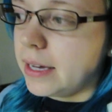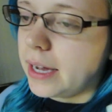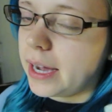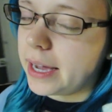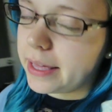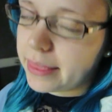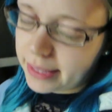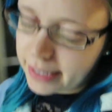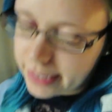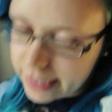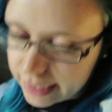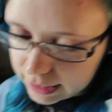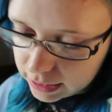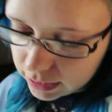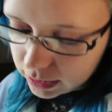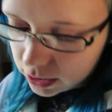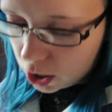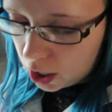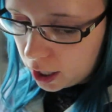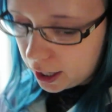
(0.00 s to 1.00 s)
I think I
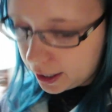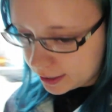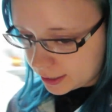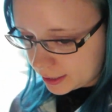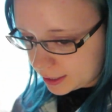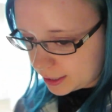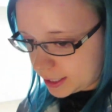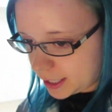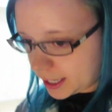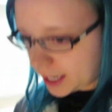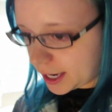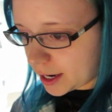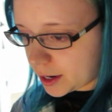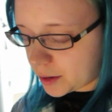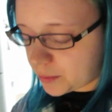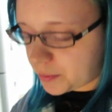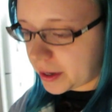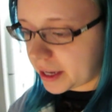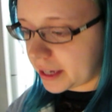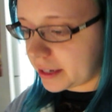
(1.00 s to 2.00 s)
lost
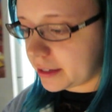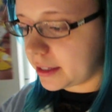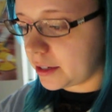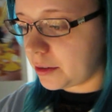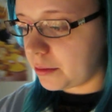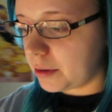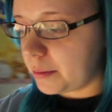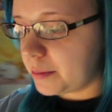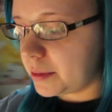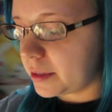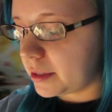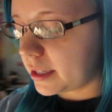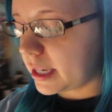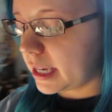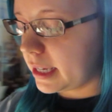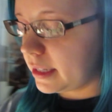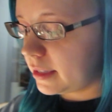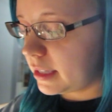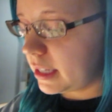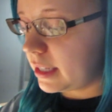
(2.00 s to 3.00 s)
it, but their
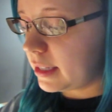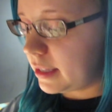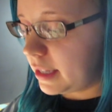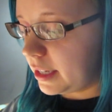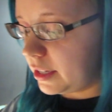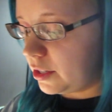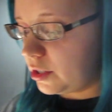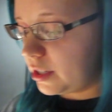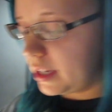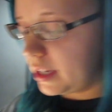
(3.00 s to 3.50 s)
website says they